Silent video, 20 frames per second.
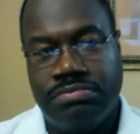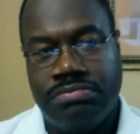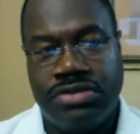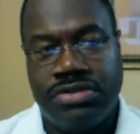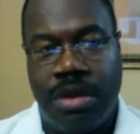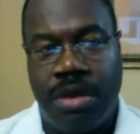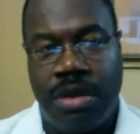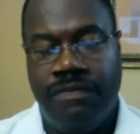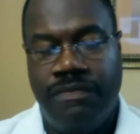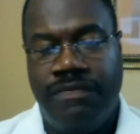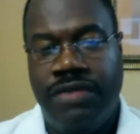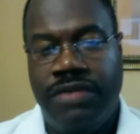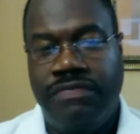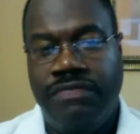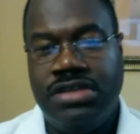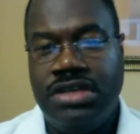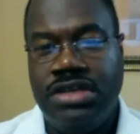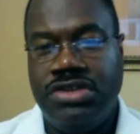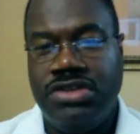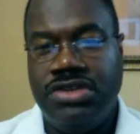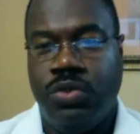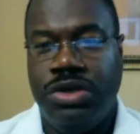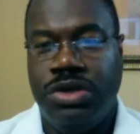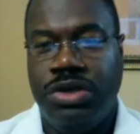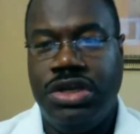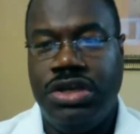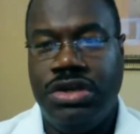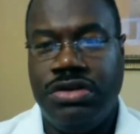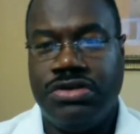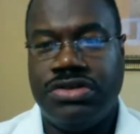some 15,
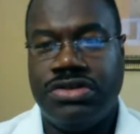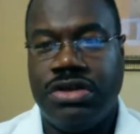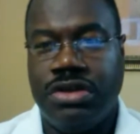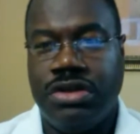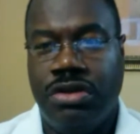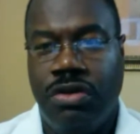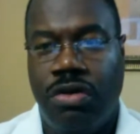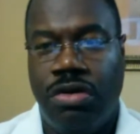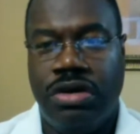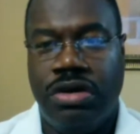20 years ago,